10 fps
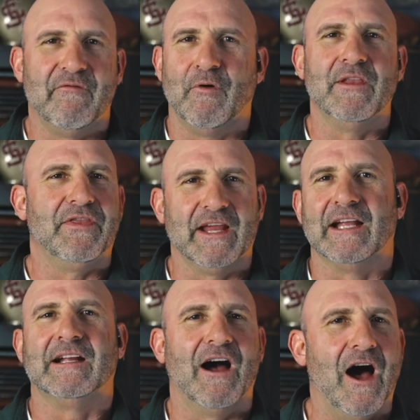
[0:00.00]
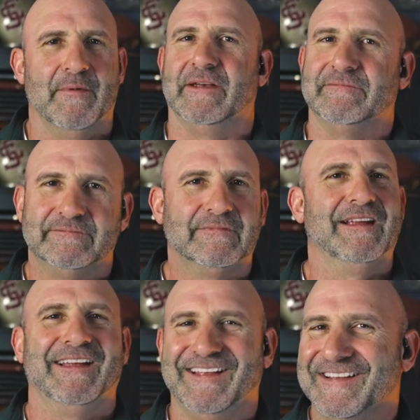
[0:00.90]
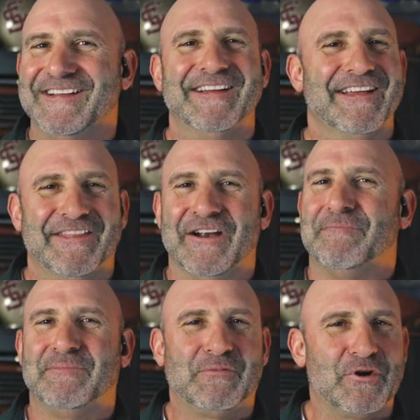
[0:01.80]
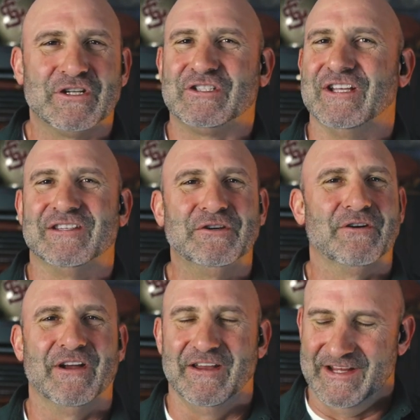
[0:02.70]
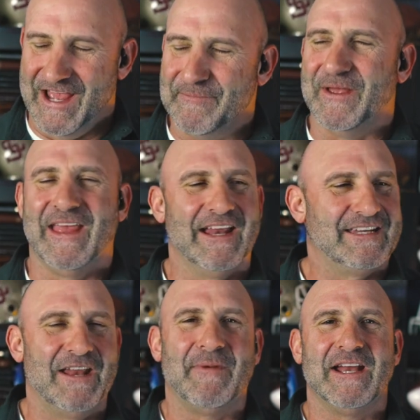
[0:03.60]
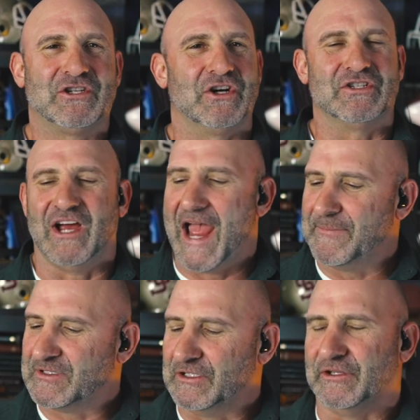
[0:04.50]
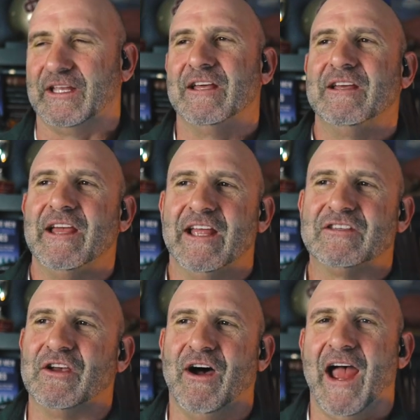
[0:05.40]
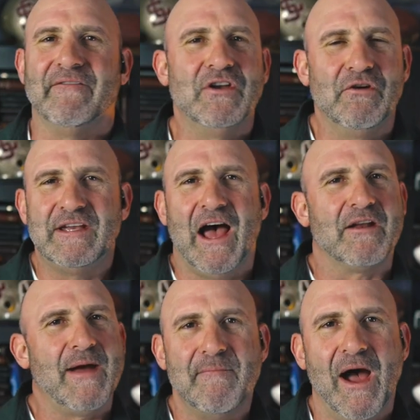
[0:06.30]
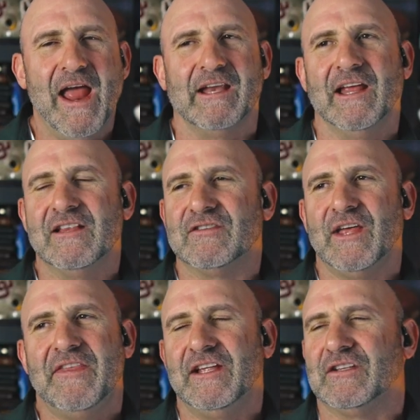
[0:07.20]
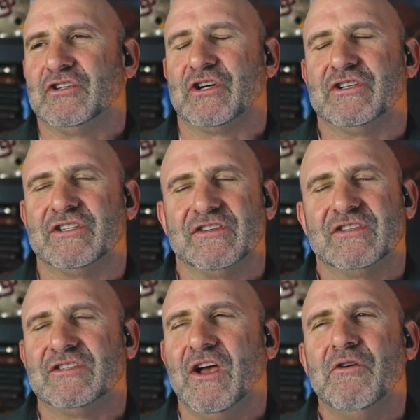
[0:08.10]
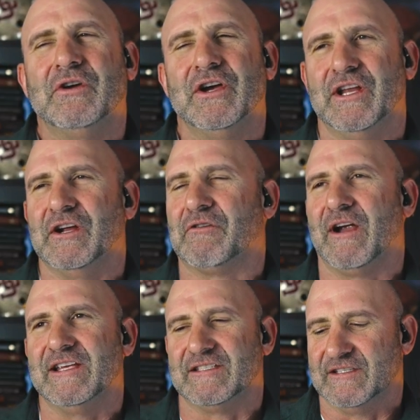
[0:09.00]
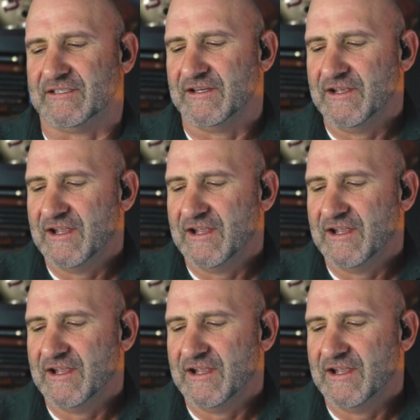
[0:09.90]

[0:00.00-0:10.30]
one thing in common. Yep. They're, They're Christians who are, uh, yep, and they attend my church. Absolutely. Yep. And so yep. I have no yep. doubt in my mind. And so I think the church yep. does so good in crisis.